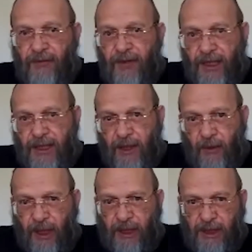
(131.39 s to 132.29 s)
Differential
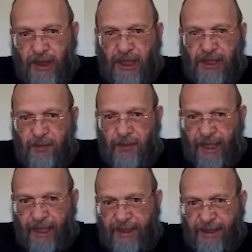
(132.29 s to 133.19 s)
equation
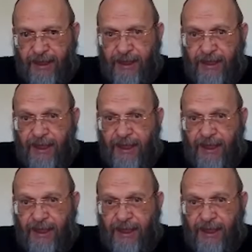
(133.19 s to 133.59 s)
expresses